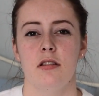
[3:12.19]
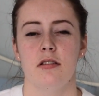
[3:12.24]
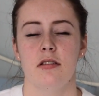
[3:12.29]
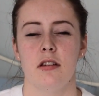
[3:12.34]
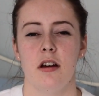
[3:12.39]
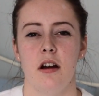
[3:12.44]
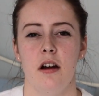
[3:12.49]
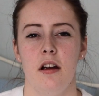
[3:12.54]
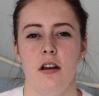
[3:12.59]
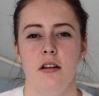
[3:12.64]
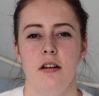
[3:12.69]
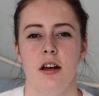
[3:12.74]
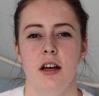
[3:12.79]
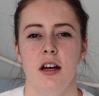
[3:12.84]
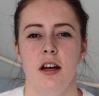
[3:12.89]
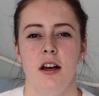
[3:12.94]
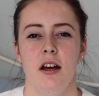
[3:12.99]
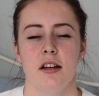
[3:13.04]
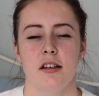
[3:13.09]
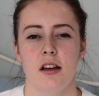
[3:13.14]
So
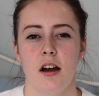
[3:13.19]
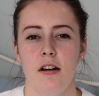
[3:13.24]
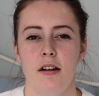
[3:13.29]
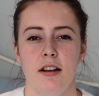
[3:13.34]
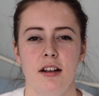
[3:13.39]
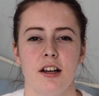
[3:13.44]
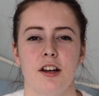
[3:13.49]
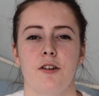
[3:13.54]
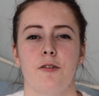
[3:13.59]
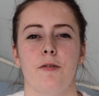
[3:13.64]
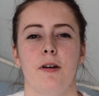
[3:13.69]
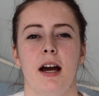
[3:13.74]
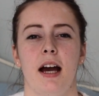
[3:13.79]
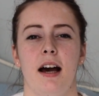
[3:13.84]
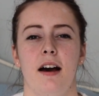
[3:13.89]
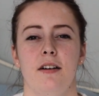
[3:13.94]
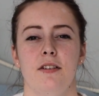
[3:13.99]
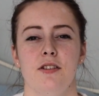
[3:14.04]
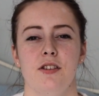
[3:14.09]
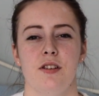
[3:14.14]
go and look
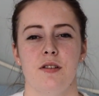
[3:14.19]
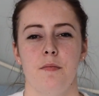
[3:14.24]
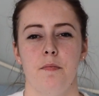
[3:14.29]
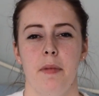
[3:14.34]
around,